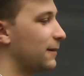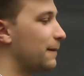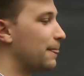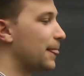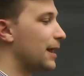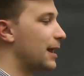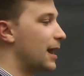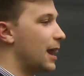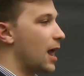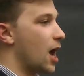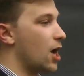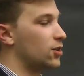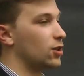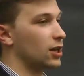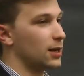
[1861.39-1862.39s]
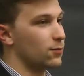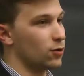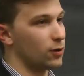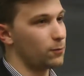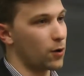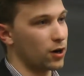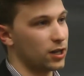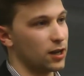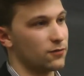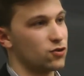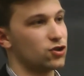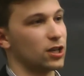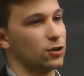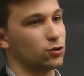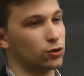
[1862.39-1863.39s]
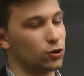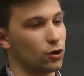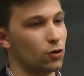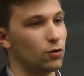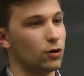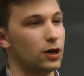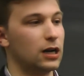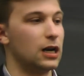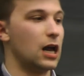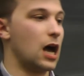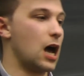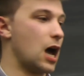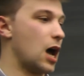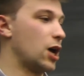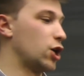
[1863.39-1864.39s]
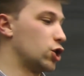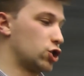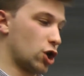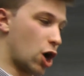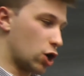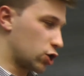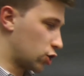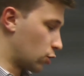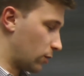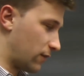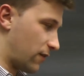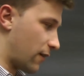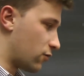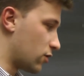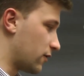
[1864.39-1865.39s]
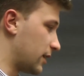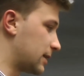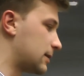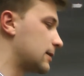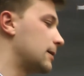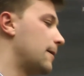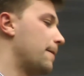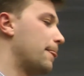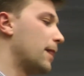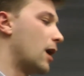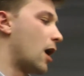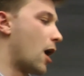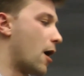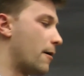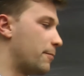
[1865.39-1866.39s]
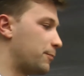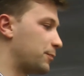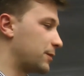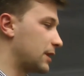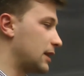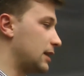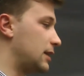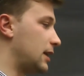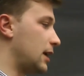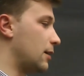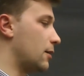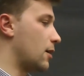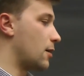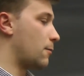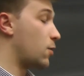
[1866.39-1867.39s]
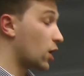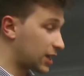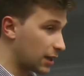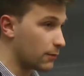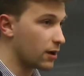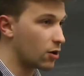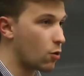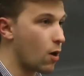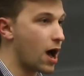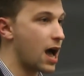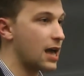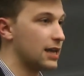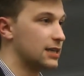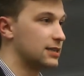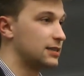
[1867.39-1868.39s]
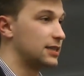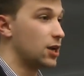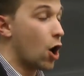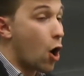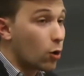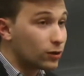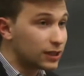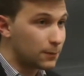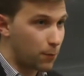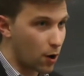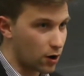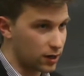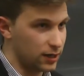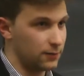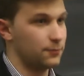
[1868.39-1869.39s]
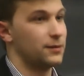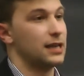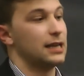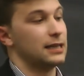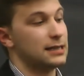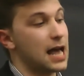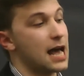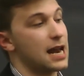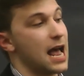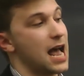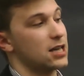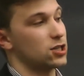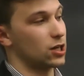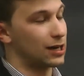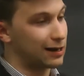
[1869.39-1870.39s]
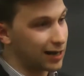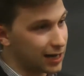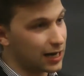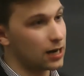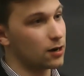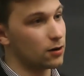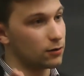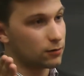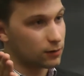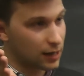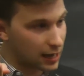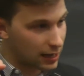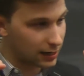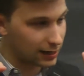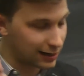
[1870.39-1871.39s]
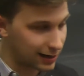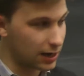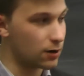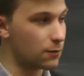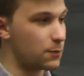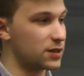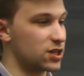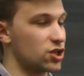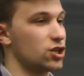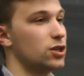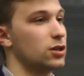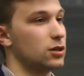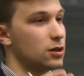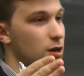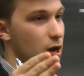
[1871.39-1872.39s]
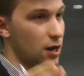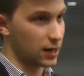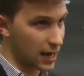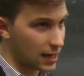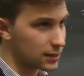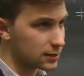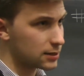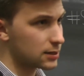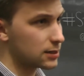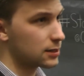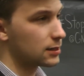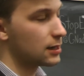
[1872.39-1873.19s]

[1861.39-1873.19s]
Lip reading: The Liberal Party of Justin Trudeau is also in favor of it. The Bloc Québécois is the only party that has a clear position against